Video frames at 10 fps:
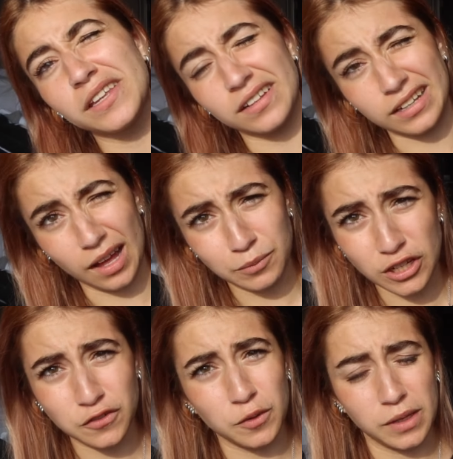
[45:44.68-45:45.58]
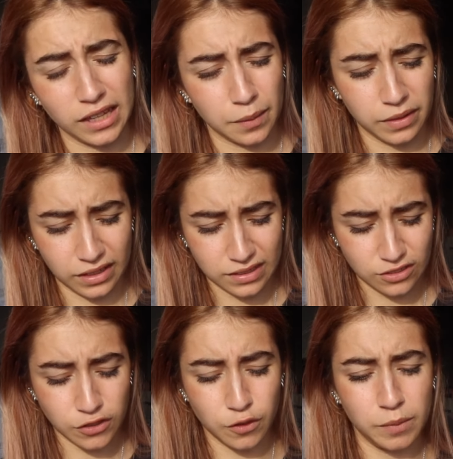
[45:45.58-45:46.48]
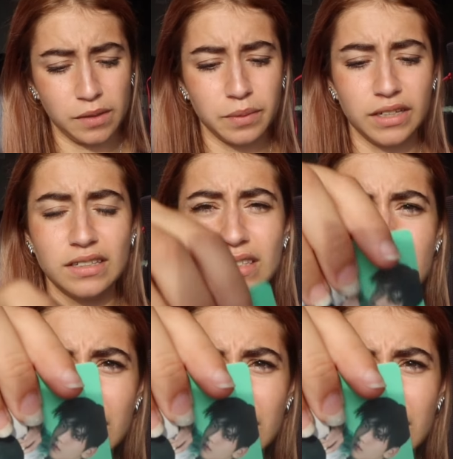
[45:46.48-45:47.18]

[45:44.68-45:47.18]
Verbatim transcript: in the tub just for me? Like, please, just for me, please.